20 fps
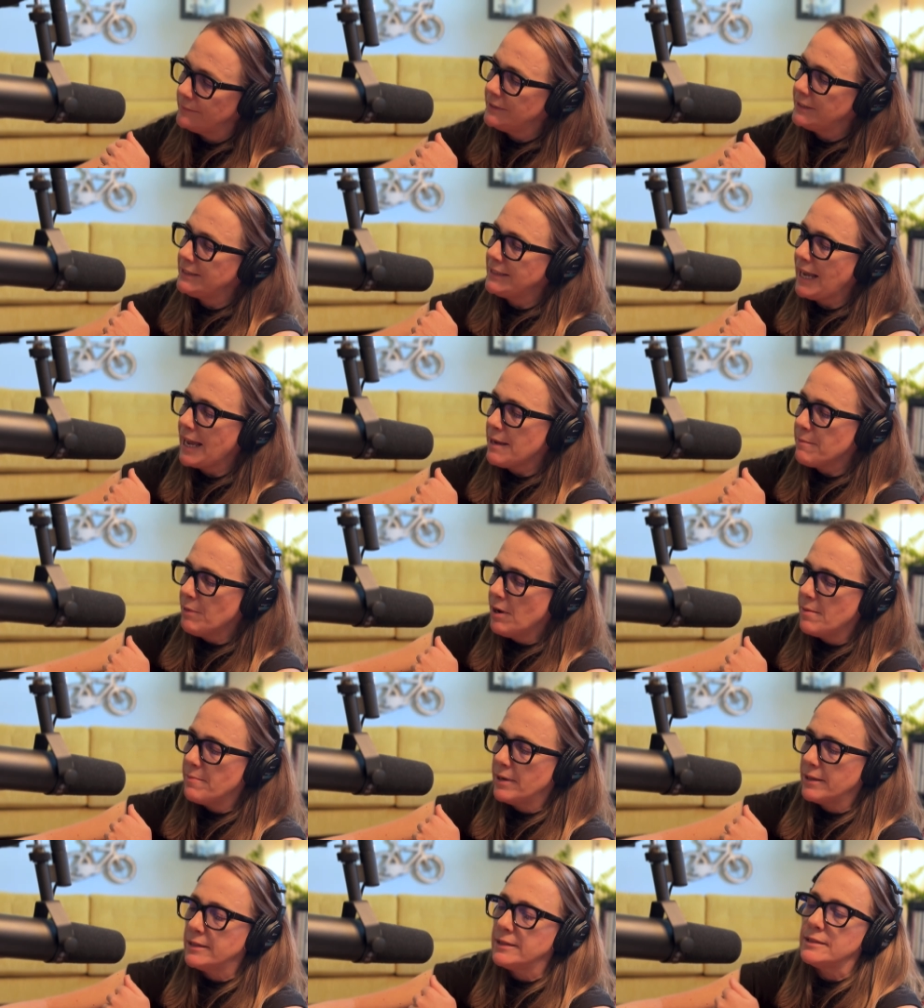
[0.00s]
day my
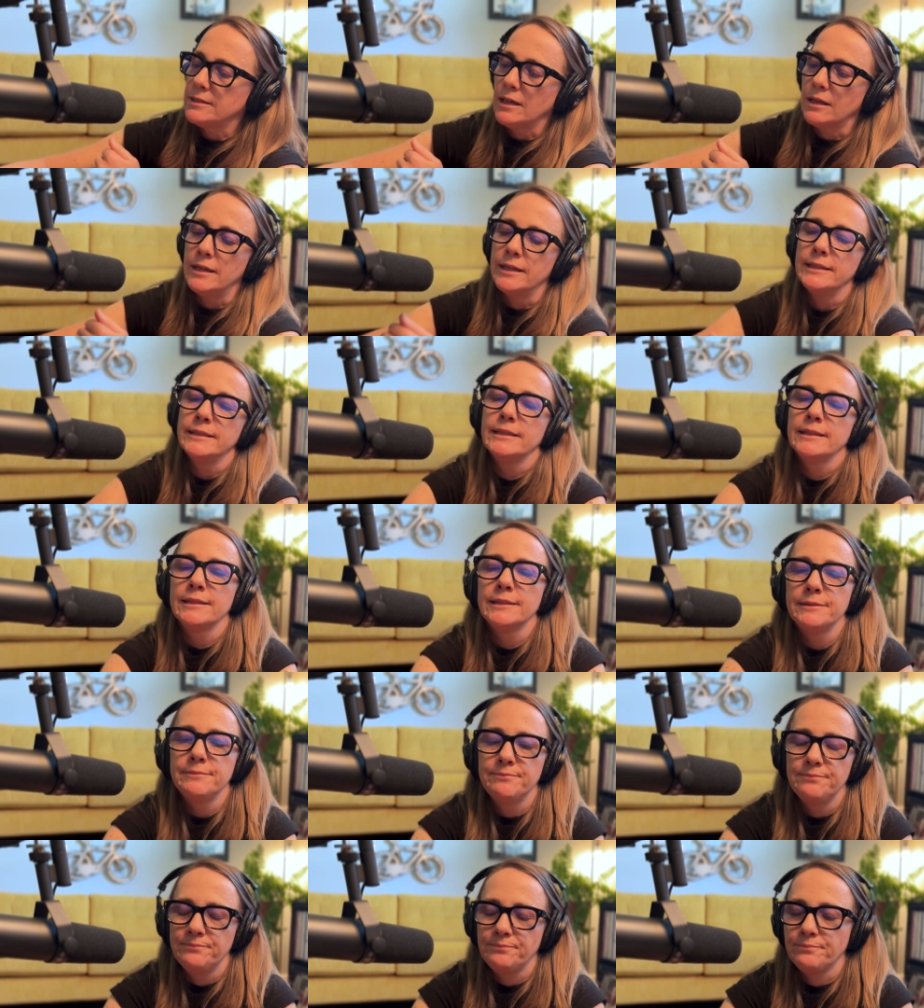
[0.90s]
mother died,
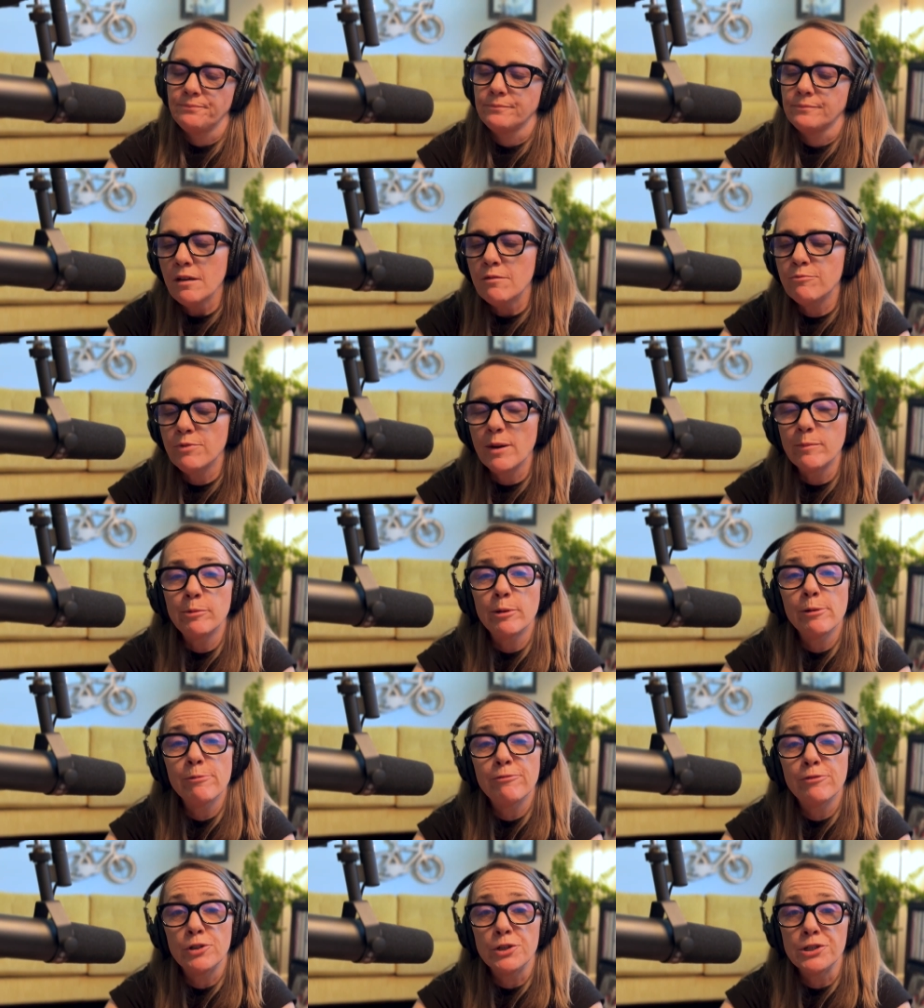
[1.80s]

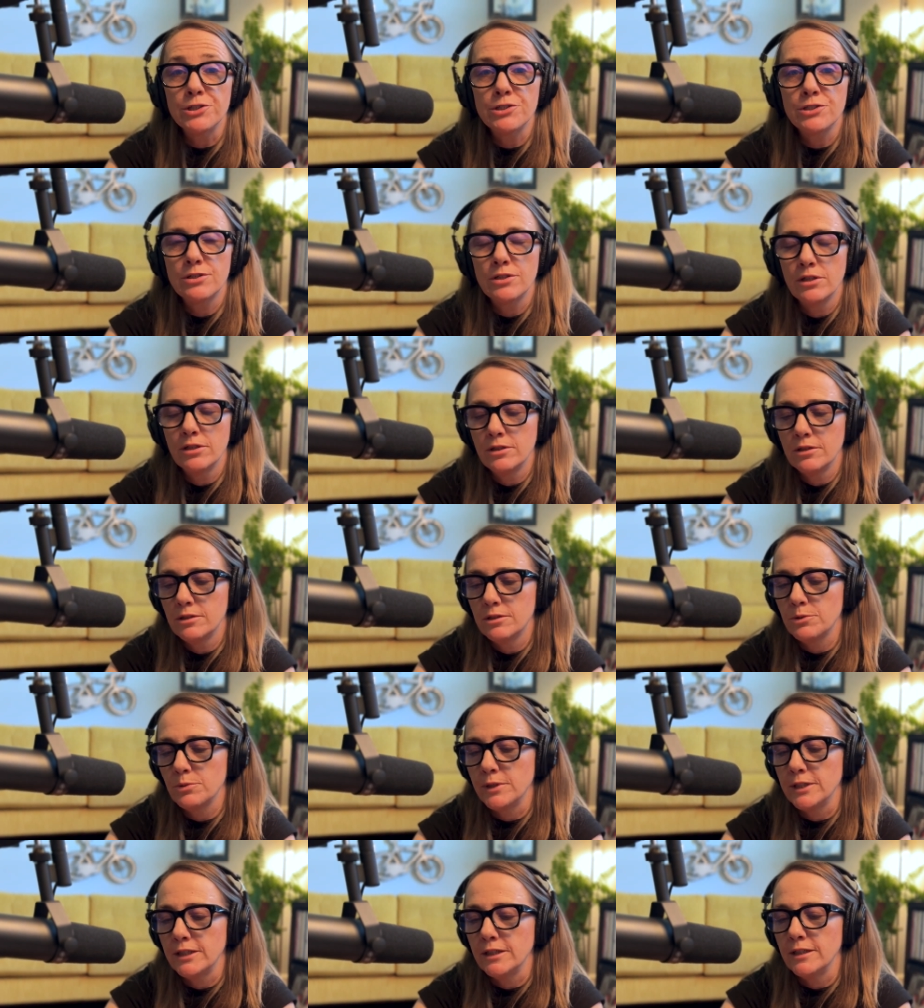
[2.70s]
February 1st,
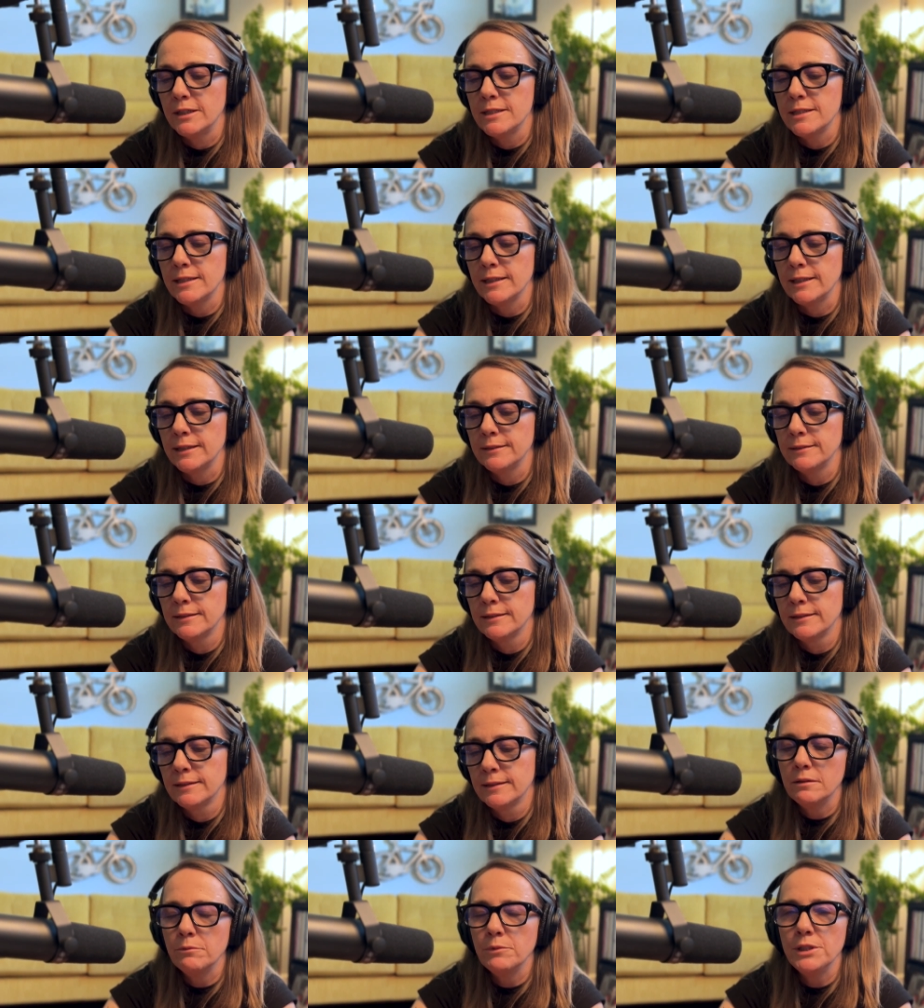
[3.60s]
2019,
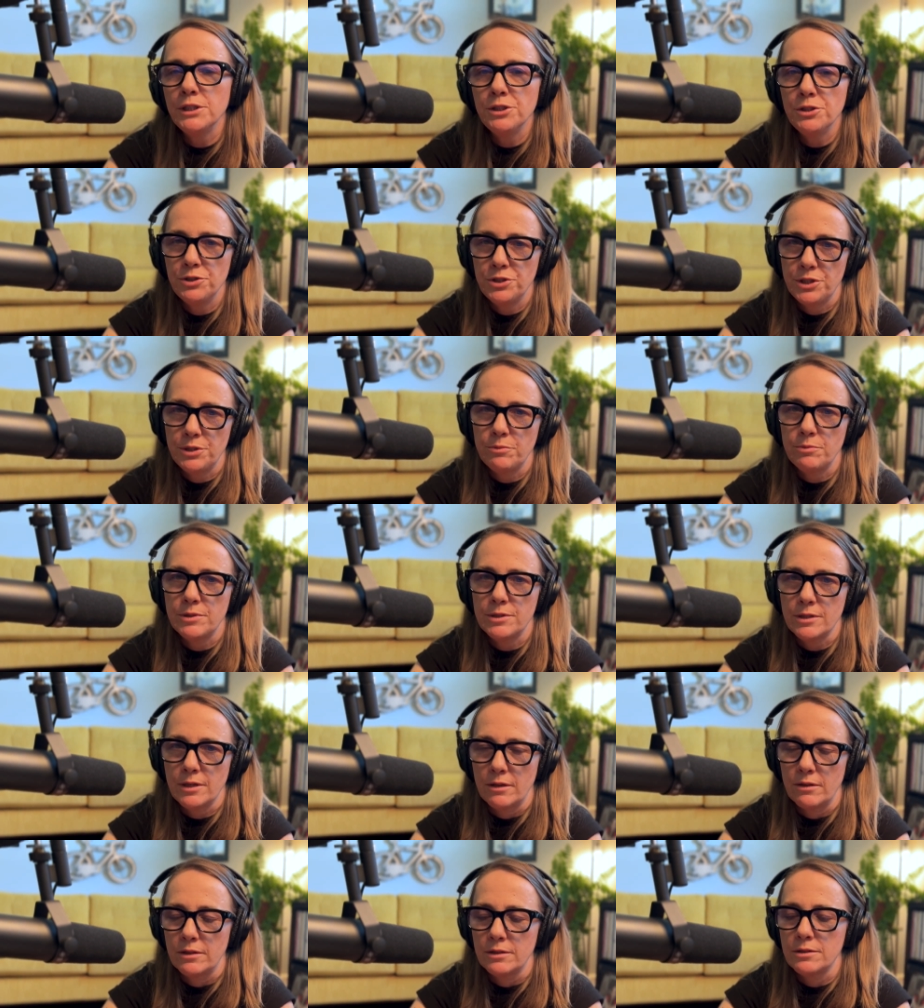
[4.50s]
we knew she was
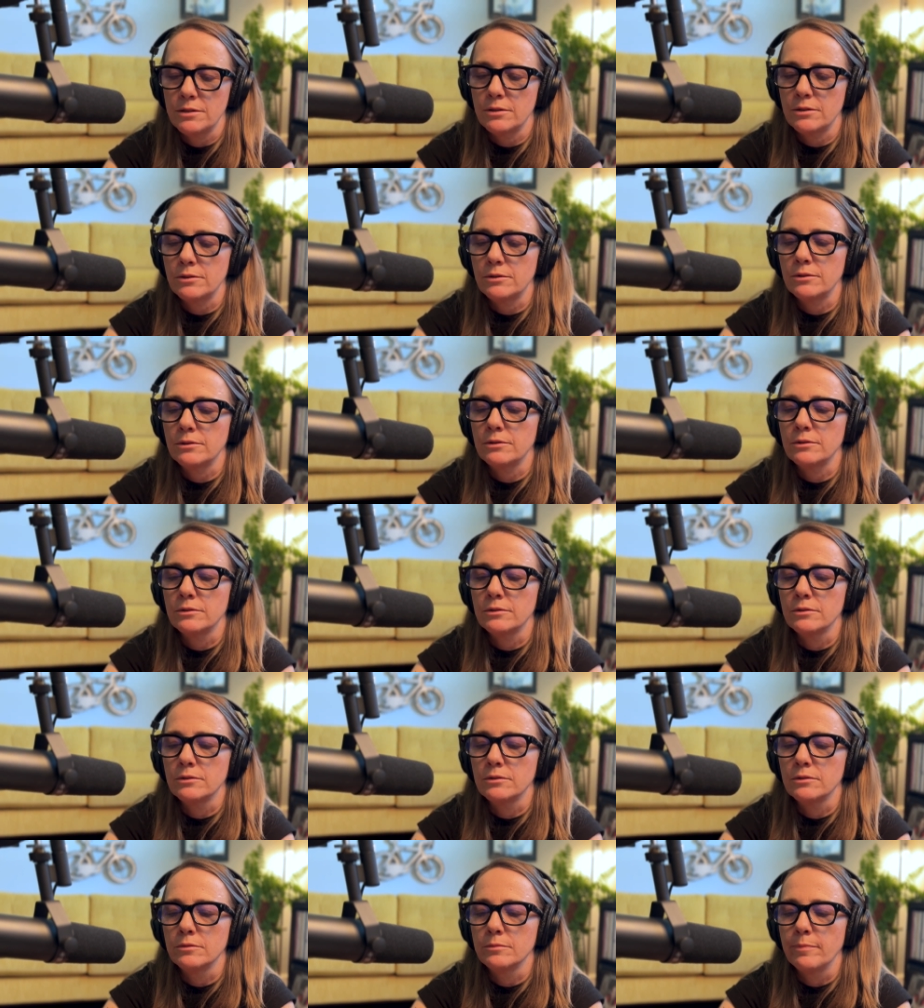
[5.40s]
going to
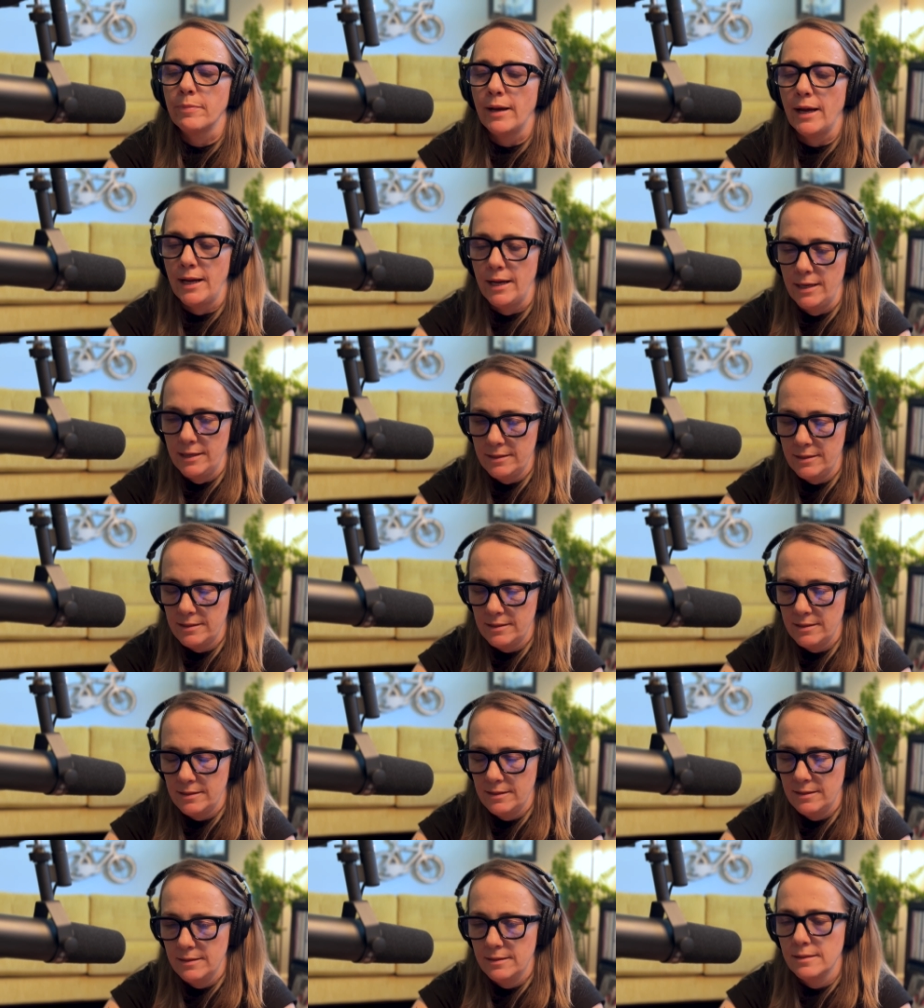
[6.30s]
pass.